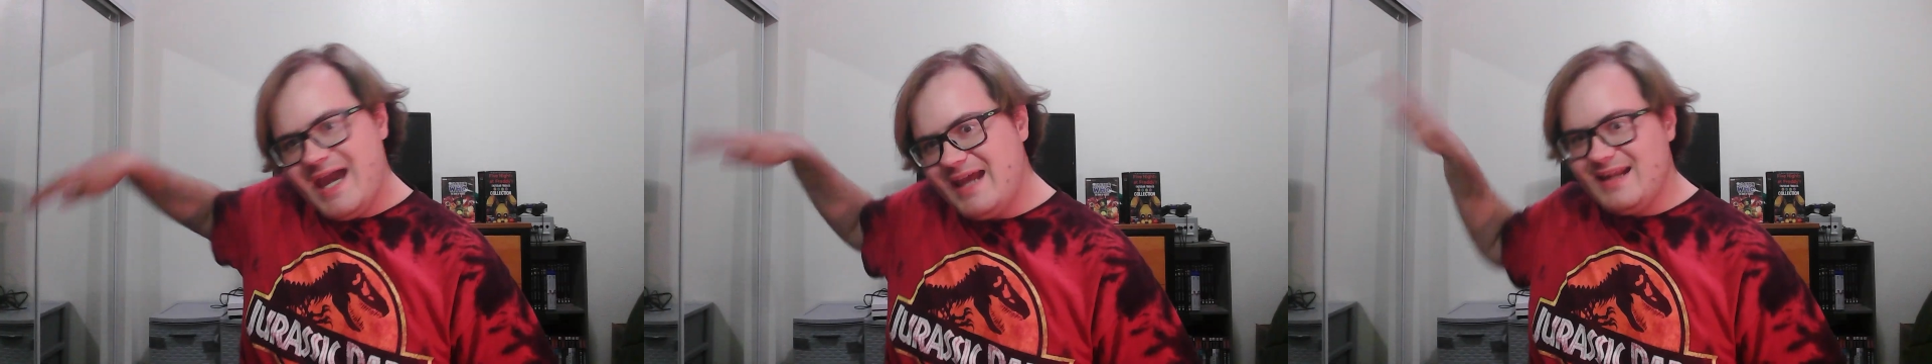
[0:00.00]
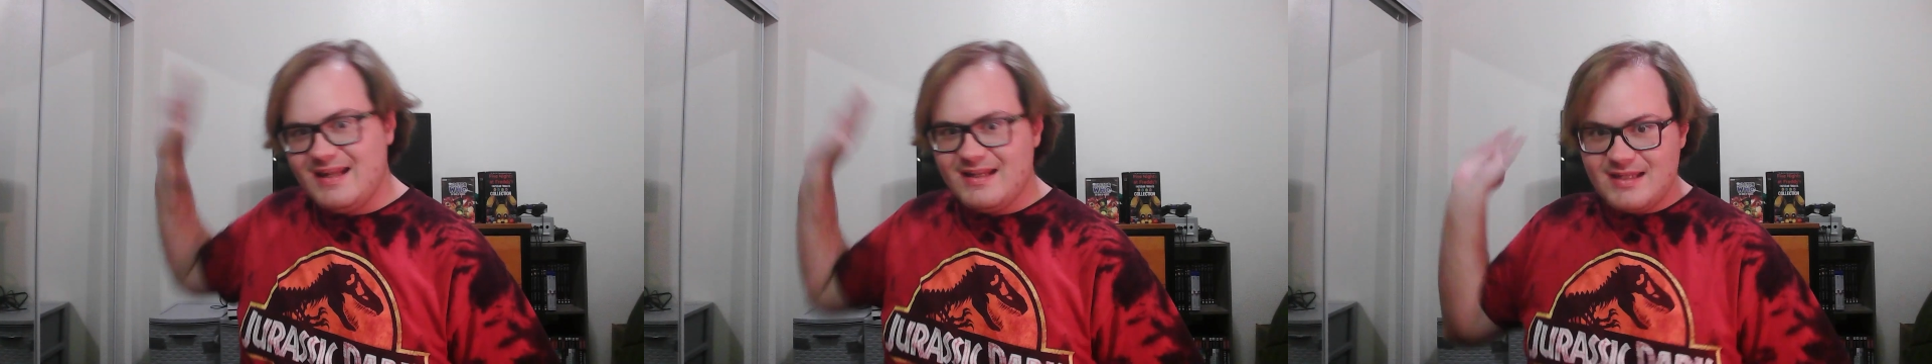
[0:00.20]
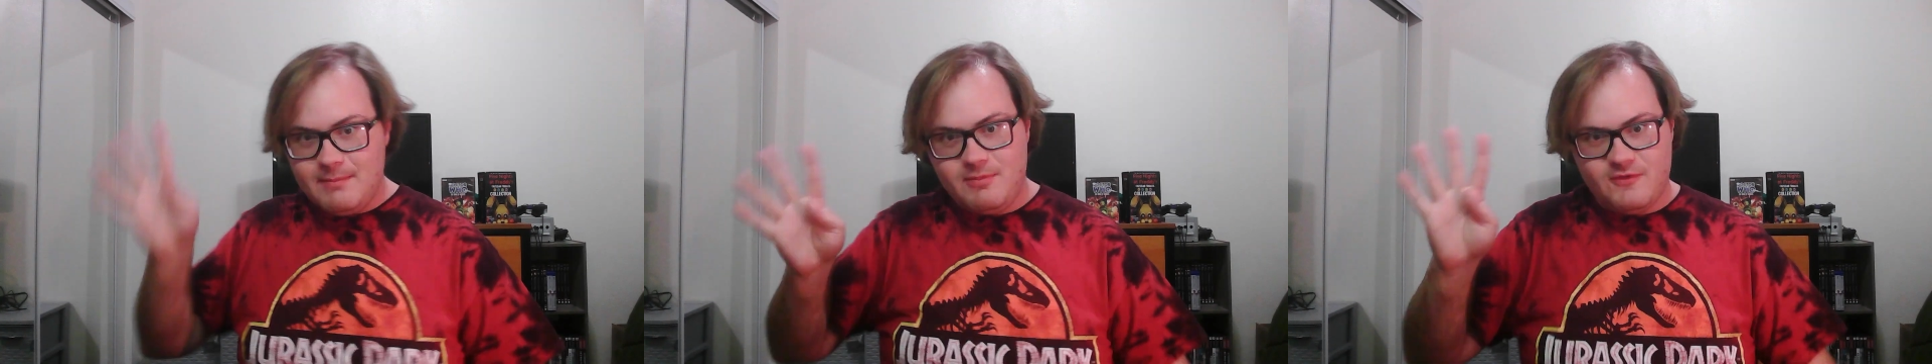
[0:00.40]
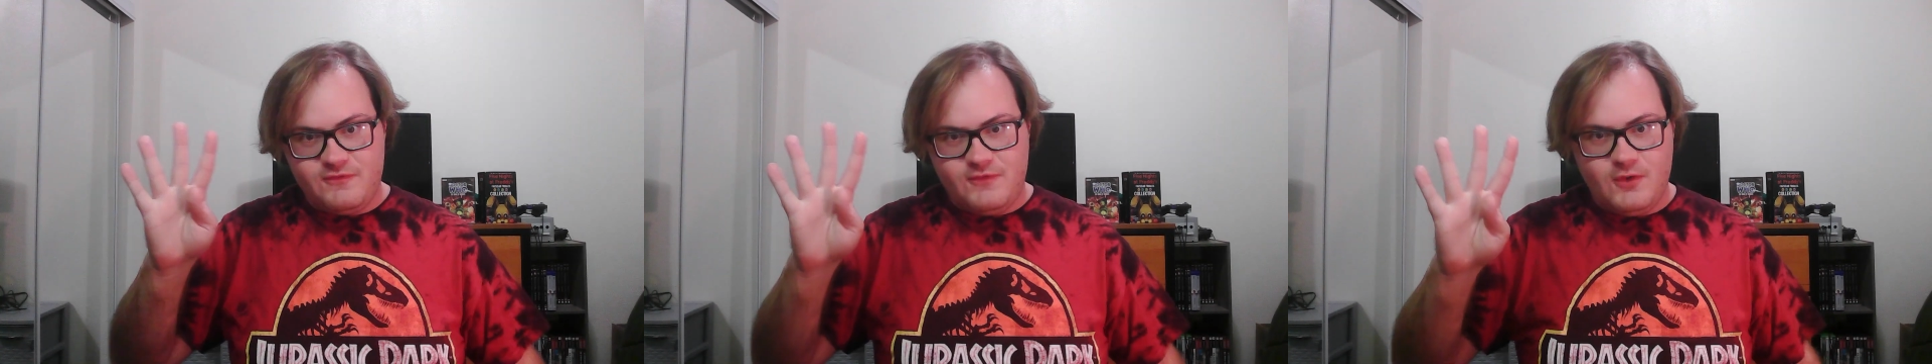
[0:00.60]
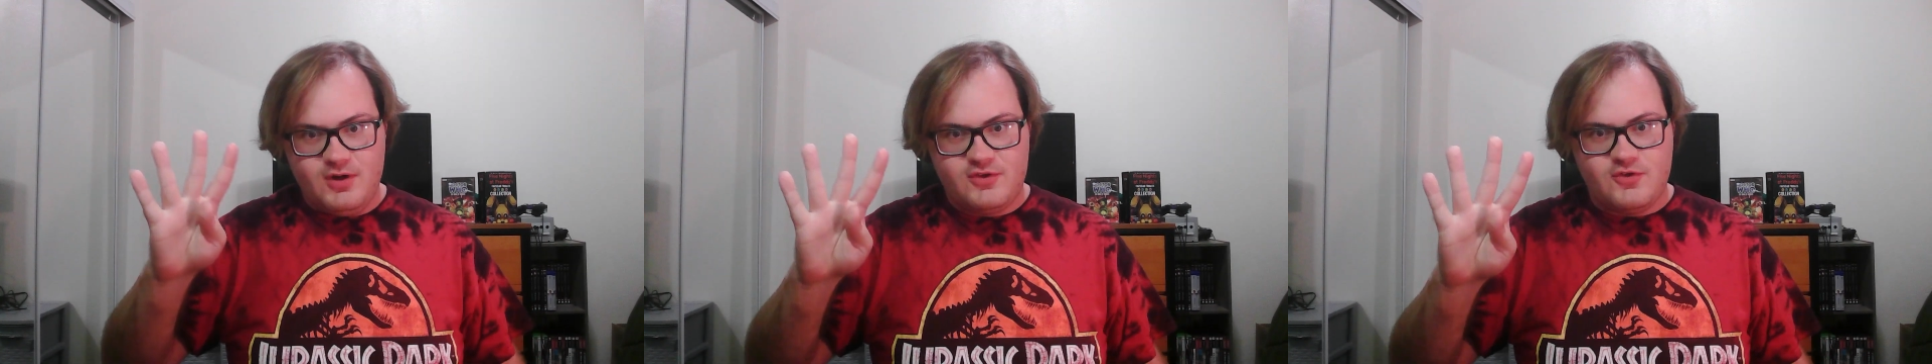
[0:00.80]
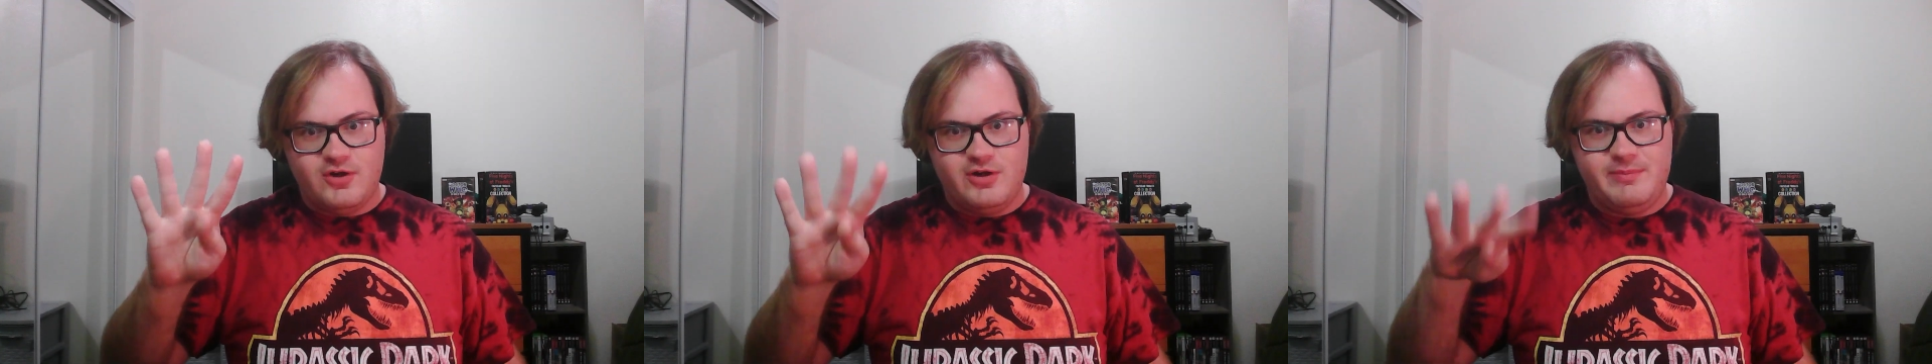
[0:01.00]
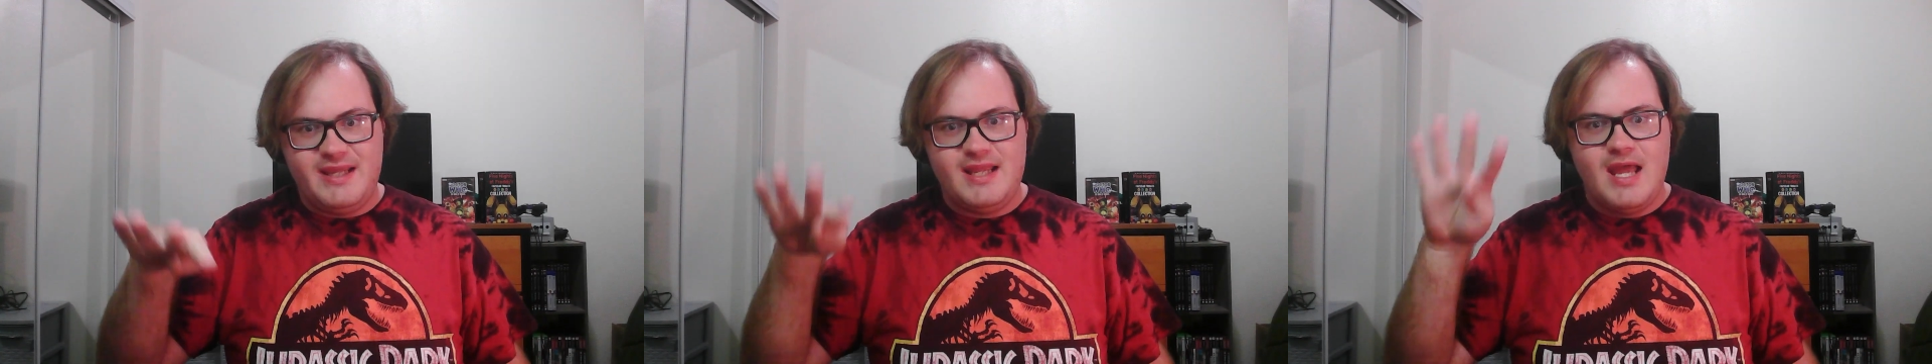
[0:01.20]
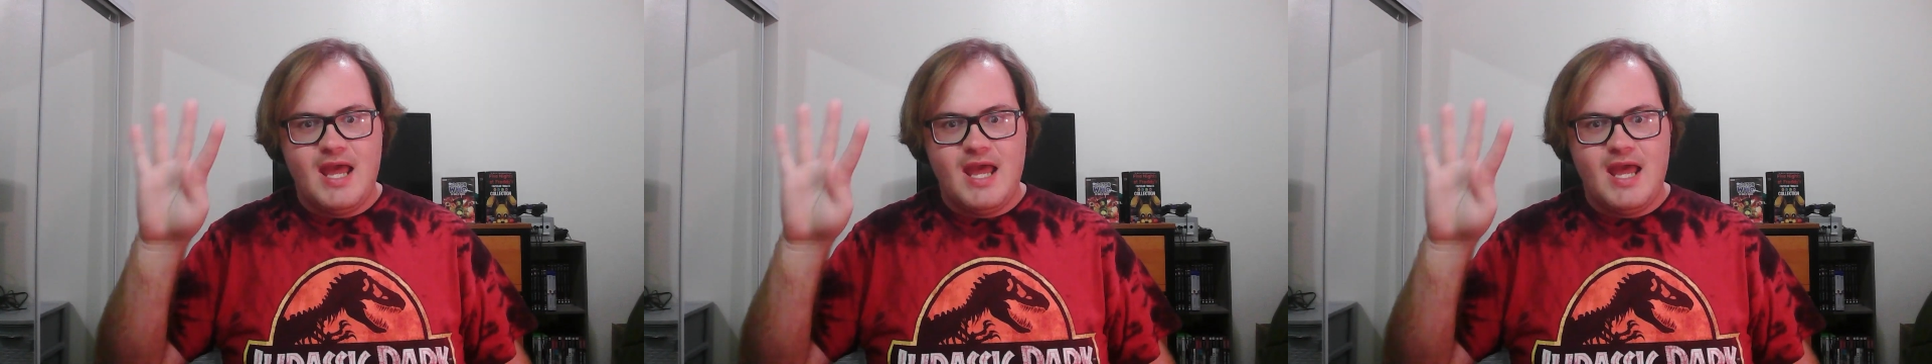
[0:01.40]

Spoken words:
And at number 4 is going to be